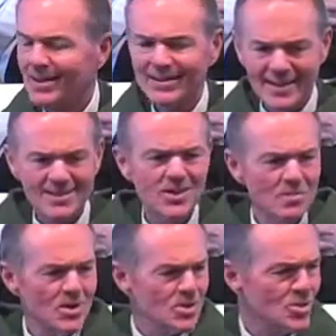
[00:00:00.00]
Get to the
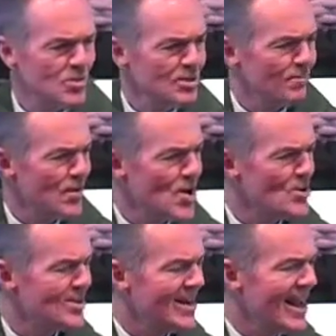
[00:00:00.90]
ministries fair
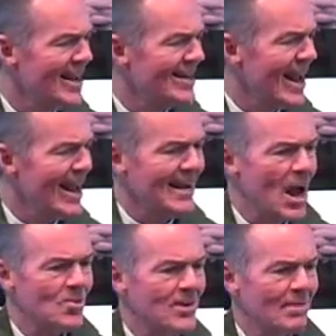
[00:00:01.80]
today and hang
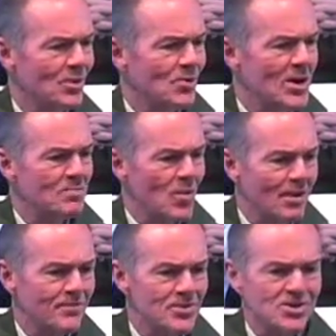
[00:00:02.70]
out and have a great
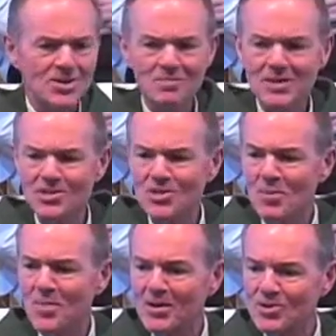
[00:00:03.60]
breakfast and meet
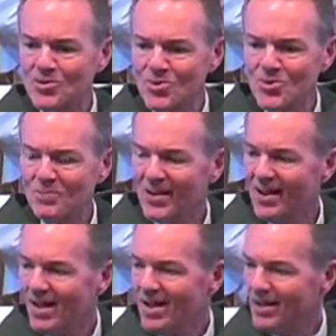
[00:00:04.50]
somebody new.
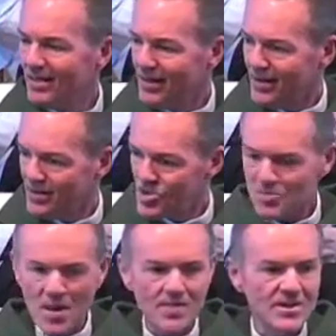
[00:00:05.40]

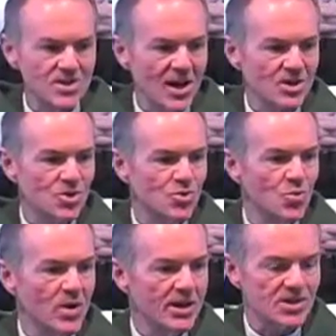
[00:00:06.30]
Spend these next 2
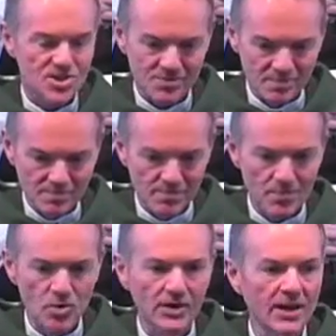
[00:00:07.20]
weeks
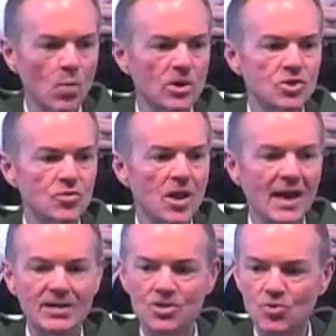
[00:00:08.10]
looking at what you'd
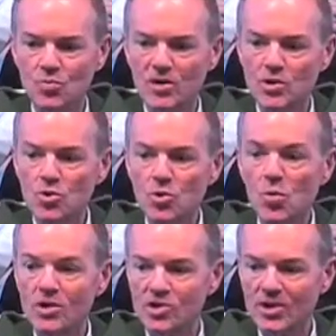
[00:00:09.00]
like to renew,
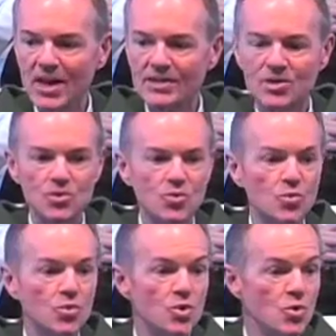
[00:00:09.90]
what you'd like to
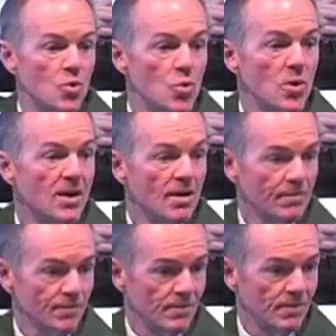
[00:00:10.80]
do new
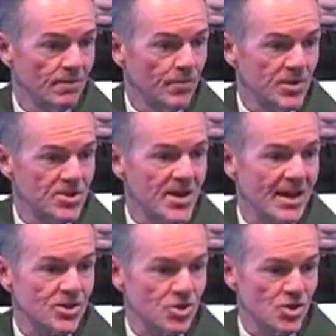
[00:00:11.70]
for this
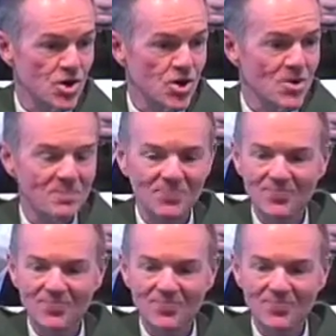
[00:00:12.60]
next year.